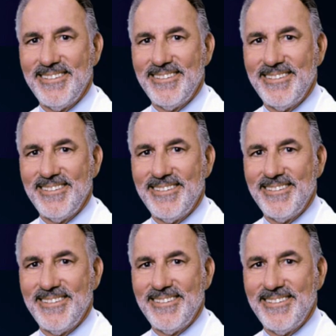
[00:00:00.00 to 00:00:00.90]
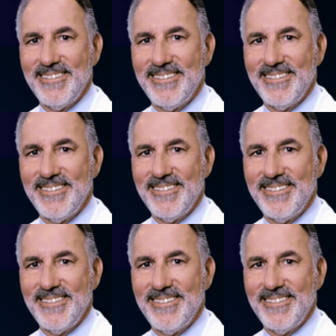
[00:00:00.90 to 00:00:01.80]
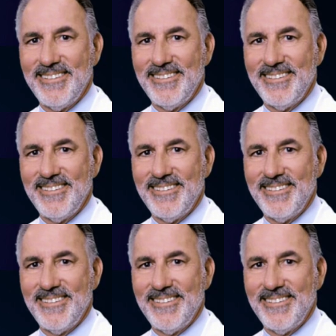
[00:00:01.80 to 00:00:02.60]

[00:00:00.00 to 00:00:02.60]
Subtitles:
No one is speaking in this clip.